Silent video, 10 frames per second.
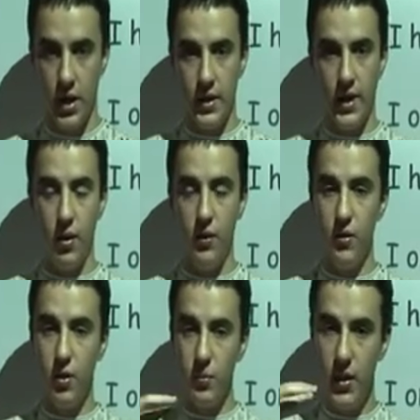Now, if you
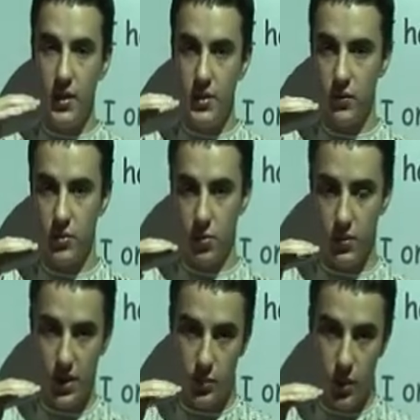compare yourself to someone
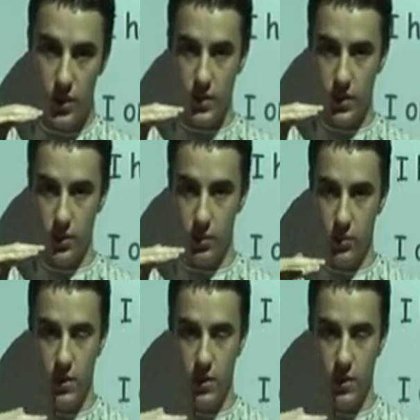that's worse than you,